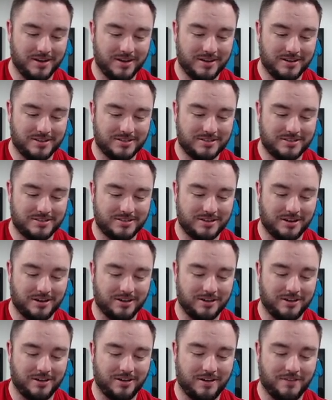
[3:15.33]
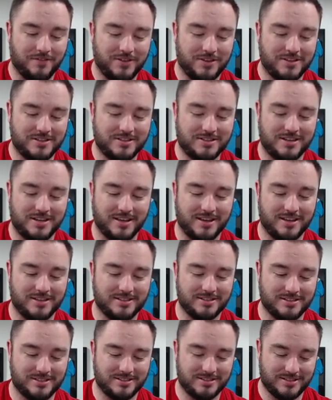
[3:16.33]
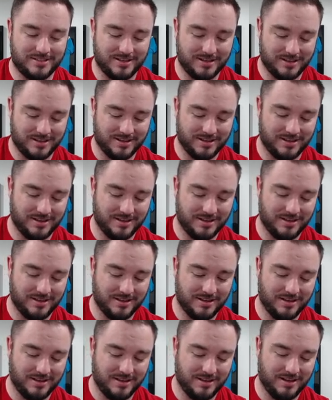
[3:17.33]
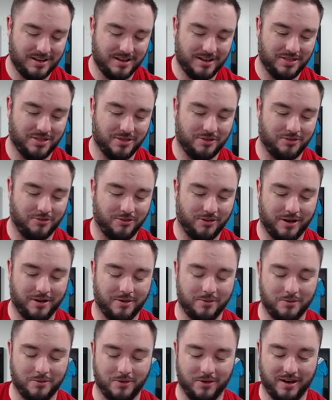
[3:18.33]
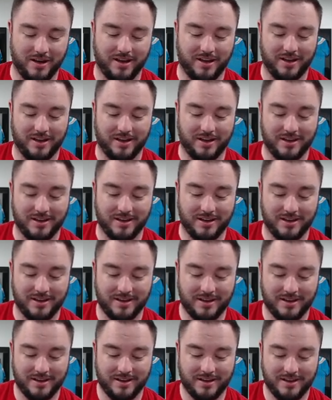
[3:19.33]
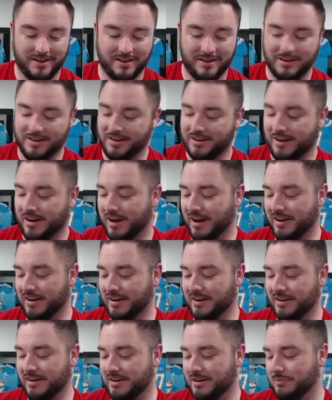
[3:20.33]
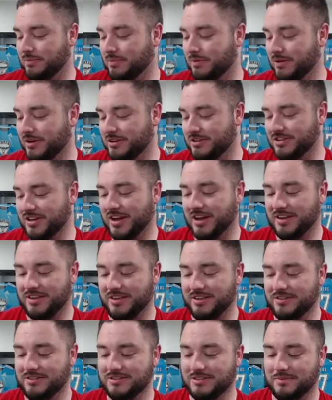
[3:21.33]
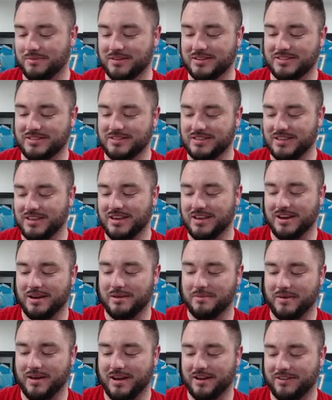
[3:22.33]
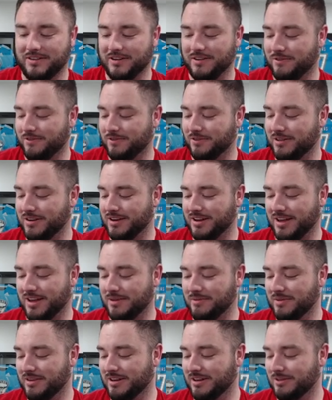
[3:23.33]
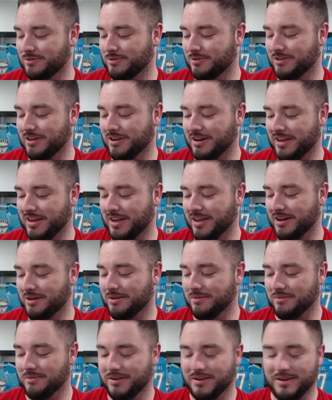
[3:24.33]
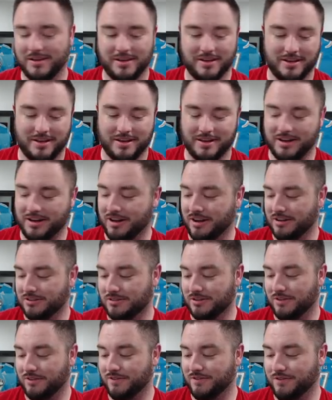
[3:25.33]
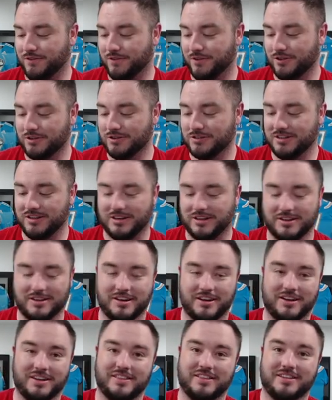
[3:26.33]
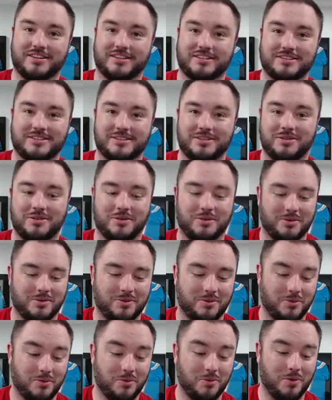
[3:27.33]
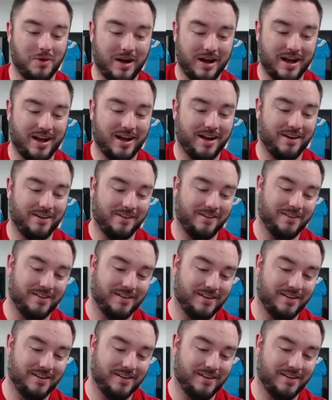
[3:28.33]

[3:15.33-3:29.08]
Starting off these tins in the right way. I didn't need to put a Jack Hughes up as the background for the day because we're going to hit him as our first young gun in this. Wow.